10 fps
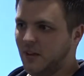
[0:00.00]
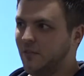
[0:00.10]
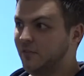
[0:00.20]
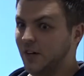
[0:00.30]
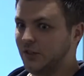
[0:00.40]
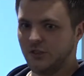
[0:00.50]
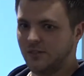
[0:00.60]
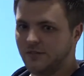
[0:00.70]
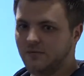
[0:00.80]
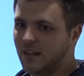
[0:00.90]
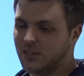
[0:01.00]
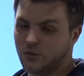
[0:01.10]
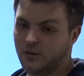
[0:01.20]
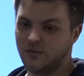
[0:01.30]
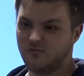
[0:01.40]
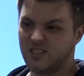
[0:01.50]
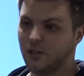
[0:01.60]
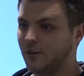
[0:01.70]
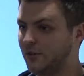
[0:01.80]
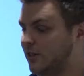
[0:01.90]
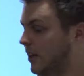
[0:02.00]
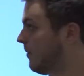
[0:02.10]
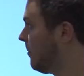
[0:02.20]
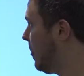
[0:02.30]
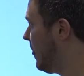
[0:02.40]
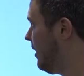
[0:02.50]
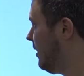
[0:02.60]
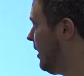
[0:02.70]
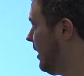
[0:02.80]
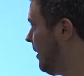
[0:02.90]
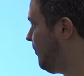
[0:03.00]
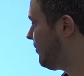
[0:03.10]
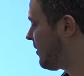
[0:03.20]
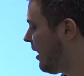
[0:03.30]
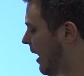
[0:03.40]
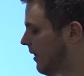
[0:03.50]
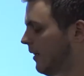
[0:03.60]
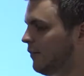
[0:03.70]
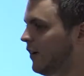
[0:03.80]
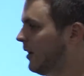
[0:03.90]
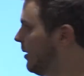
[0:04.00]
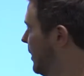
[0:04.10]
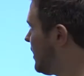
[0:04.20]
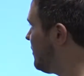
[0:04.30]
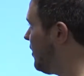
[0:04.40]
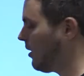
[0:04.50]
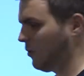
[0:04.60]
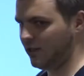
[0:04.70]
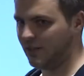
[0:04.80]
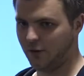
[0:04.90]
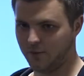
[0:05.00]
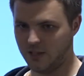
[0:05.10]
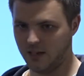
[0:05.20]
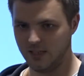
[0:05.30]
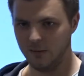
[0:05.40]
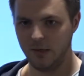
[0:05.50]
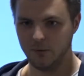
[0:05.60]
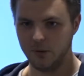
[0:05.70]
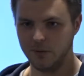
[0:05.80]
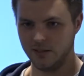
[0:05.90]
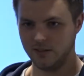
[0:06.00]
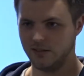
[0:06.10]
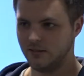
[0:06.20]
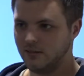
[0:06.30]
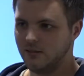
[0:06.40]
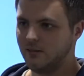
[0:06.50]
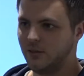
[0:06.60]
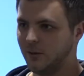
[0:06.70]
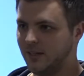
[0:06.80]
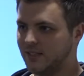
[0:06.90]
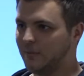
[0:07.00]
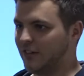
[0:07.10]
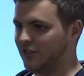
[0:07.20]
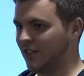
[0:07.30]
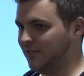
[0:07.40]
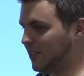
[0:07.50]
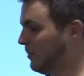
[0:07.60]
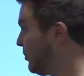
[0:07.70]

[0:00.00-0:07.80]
version of this or even self-hosting it. And then finally, we get to fire all the DevOps and IT people because no one needs to manage services